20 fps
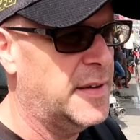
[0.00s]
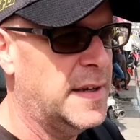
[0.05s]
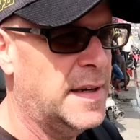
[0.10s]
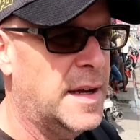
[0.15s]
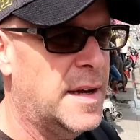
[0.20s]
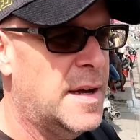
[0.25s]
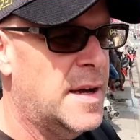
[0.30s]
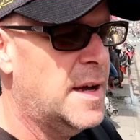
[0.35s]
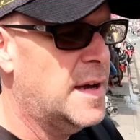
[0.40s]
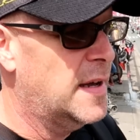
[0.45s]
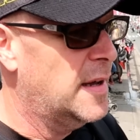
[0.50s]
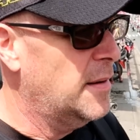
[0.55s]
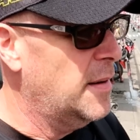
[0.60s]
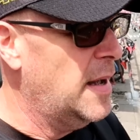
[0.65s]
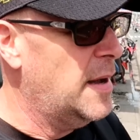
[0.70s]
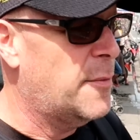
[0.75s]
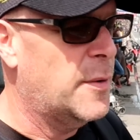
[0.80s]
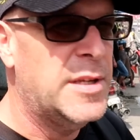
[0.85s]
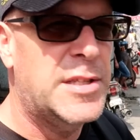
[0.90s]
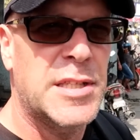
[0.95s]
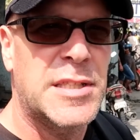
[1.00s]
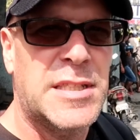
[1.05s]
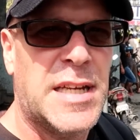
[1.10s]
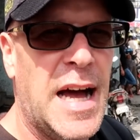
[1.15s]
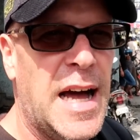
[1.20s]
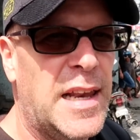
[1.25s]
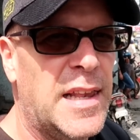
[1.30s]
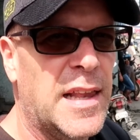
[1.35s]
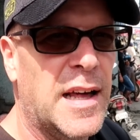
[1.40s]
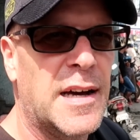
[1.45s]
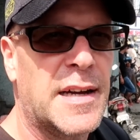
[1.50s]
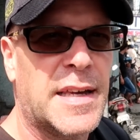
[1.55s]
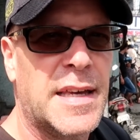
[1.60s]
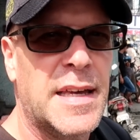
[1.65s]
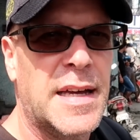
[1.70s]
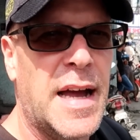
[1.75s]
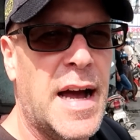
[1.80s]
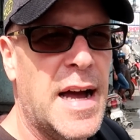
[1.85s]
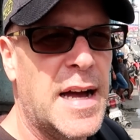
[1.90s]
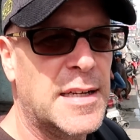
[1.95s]
and we just got
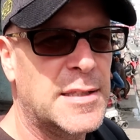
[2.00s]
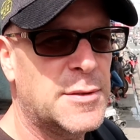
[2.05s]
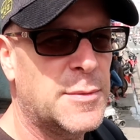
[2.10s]
lucky, guys.